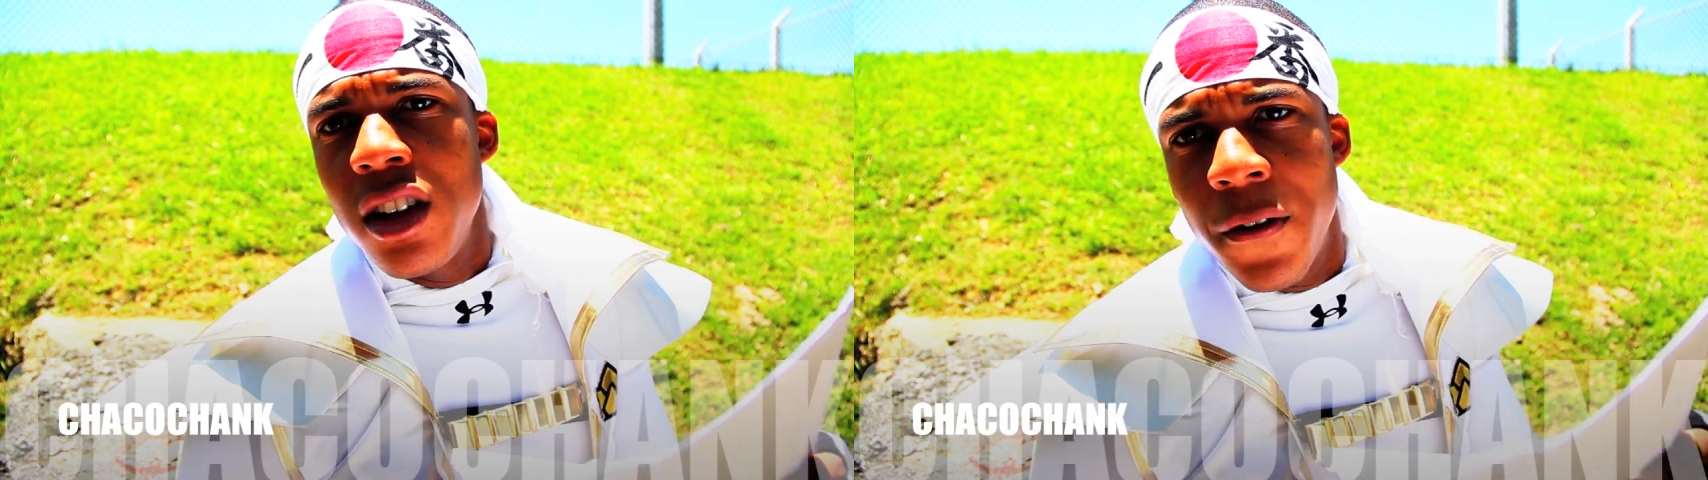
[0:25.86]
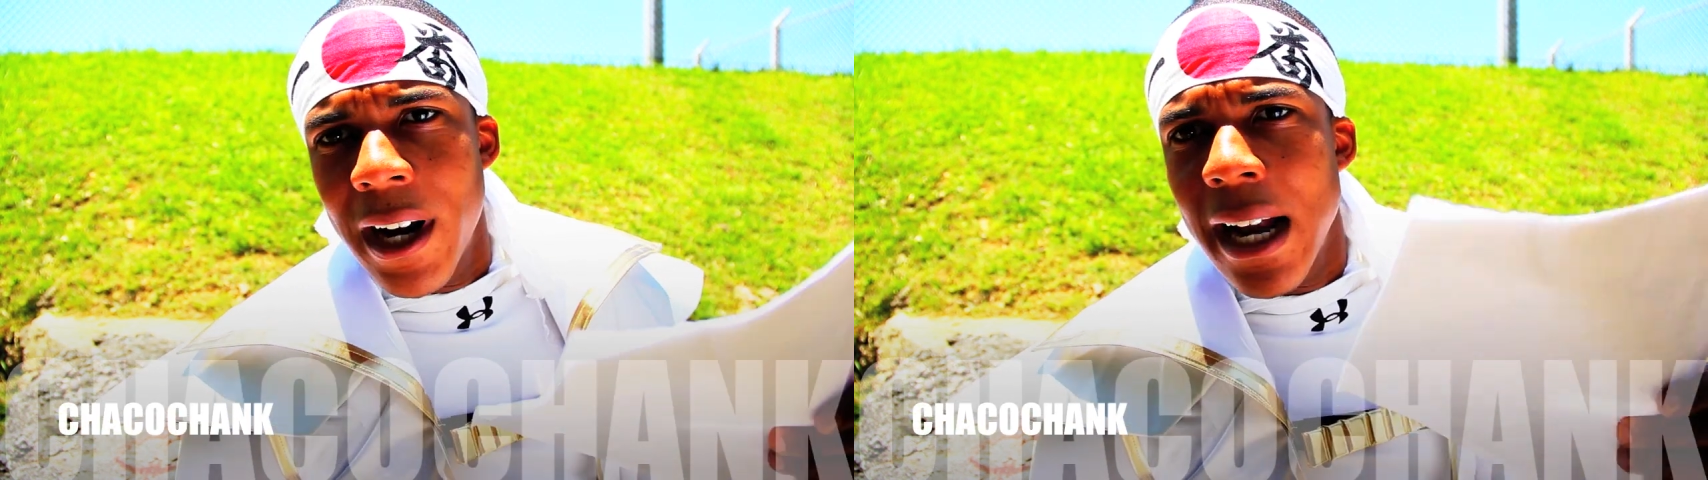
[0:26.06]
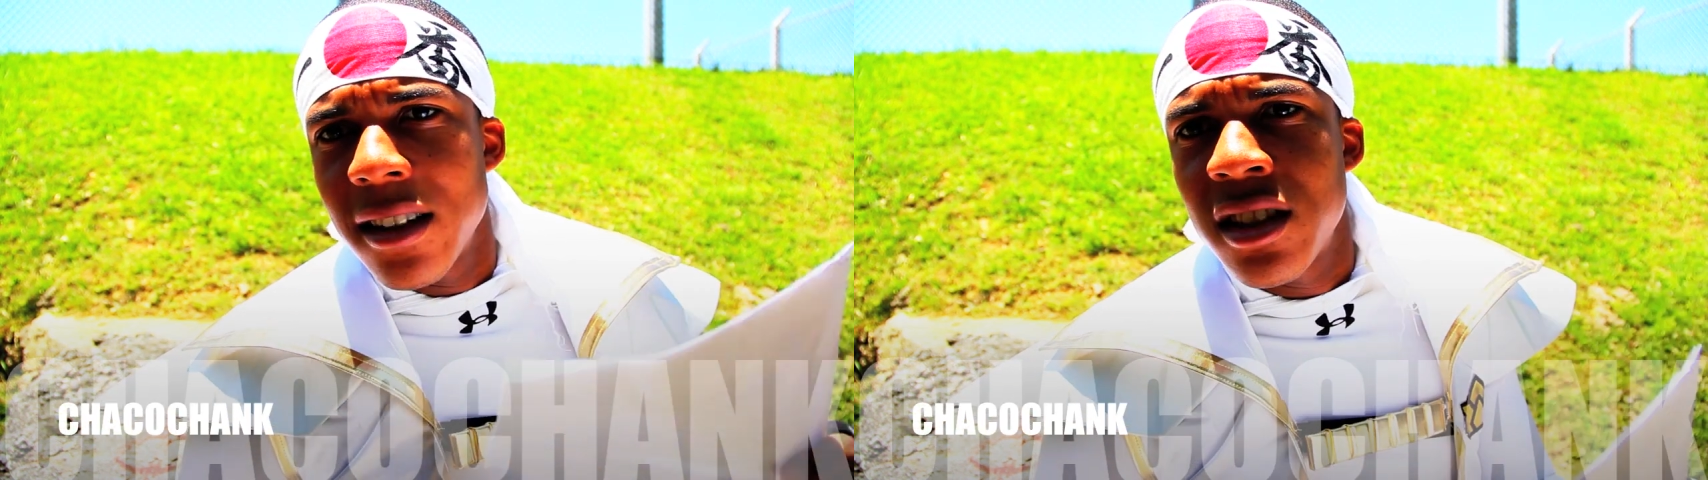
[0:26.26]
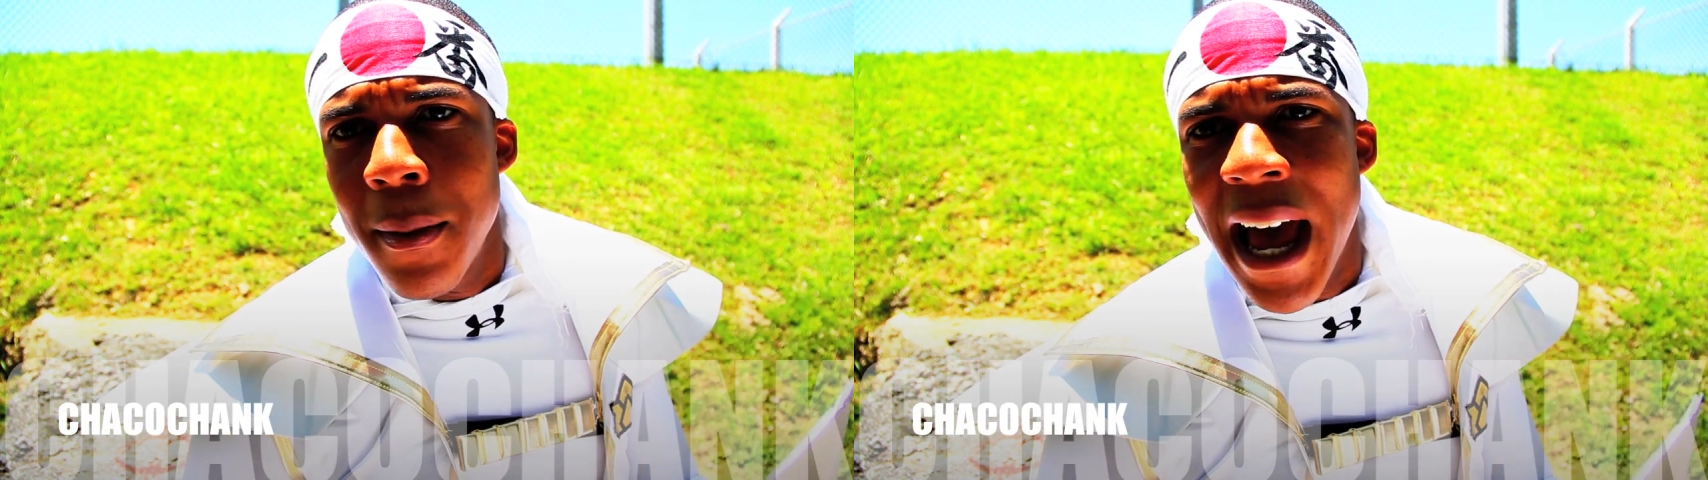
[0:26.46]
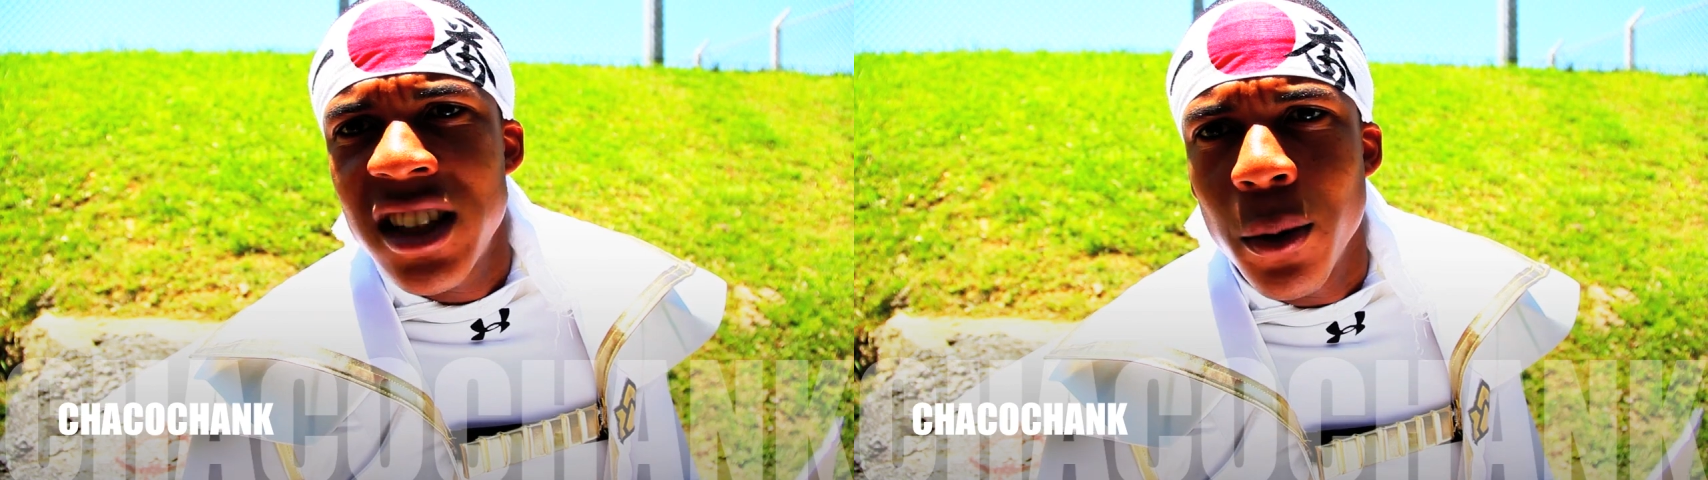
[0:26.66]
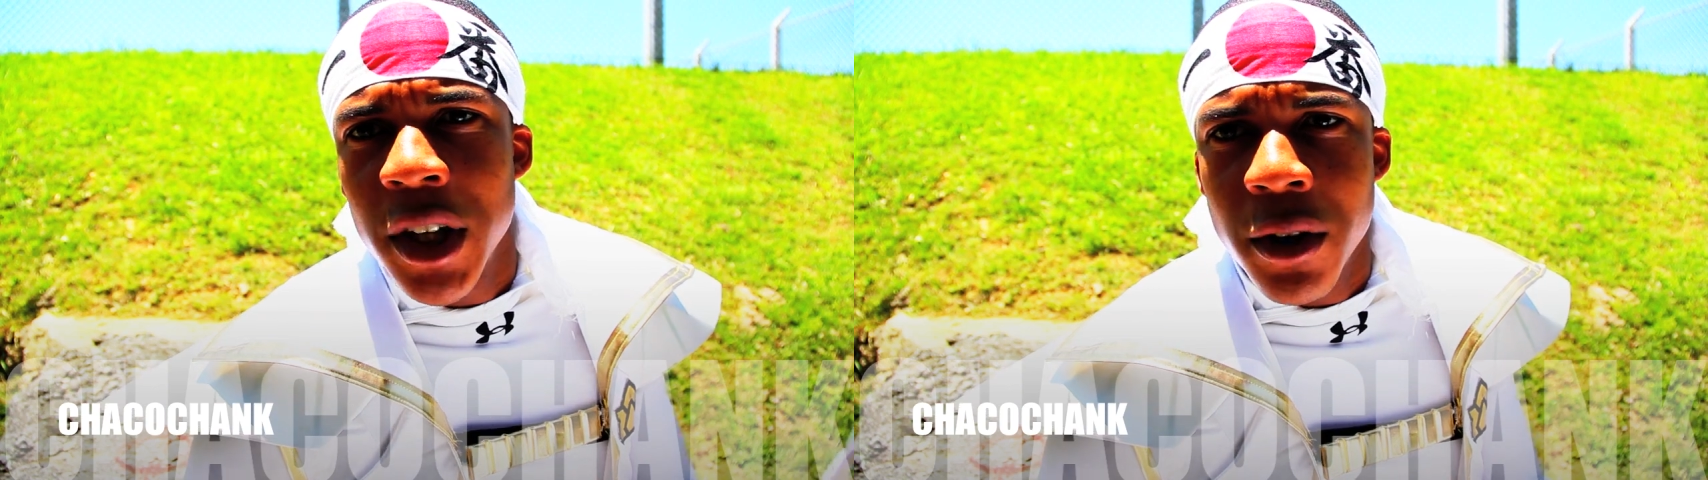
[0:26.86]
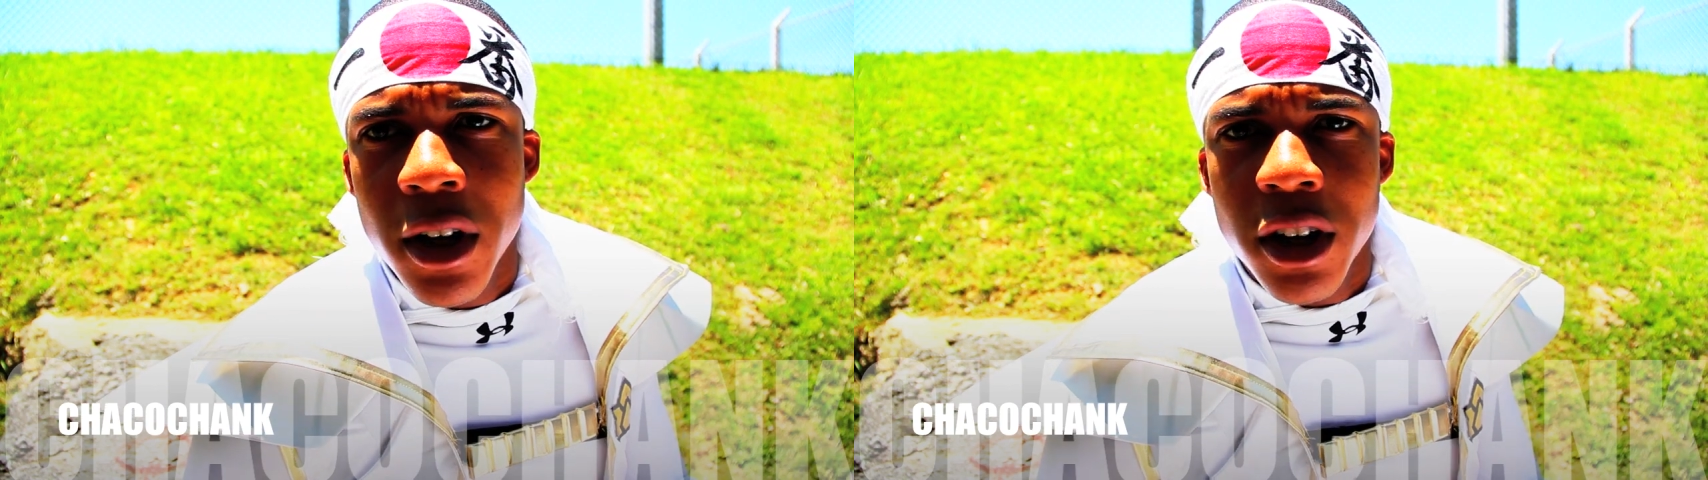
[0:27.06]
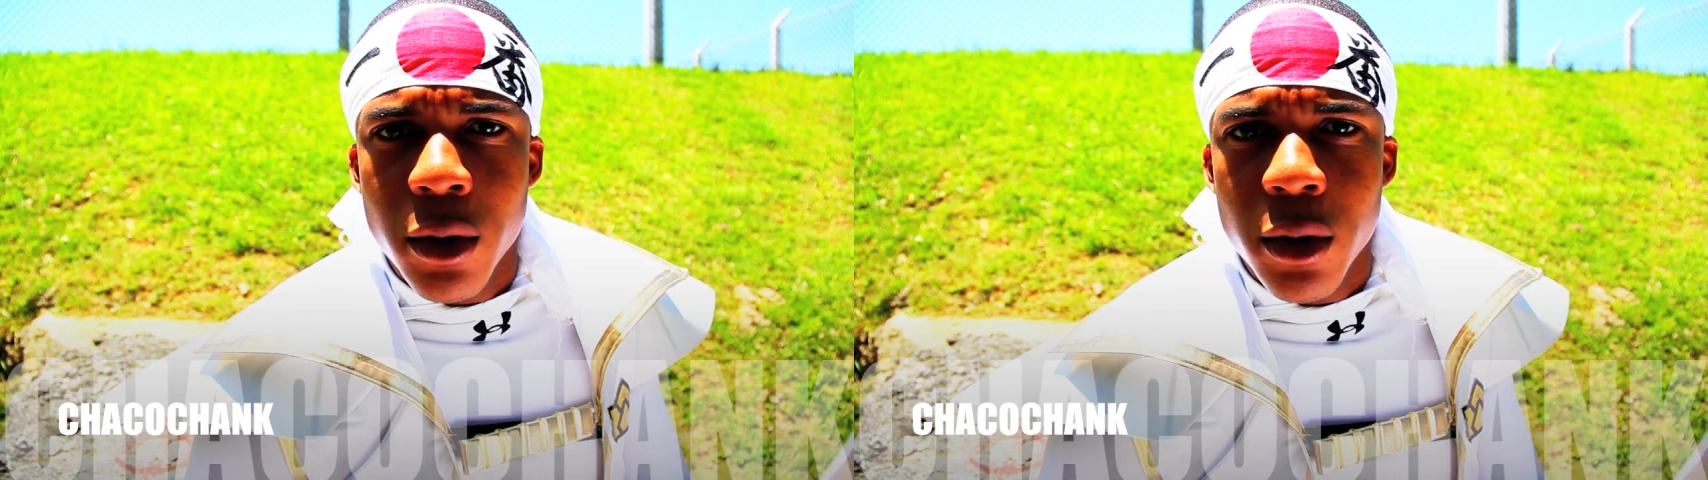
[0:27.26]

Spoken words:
You forgot to smash one during your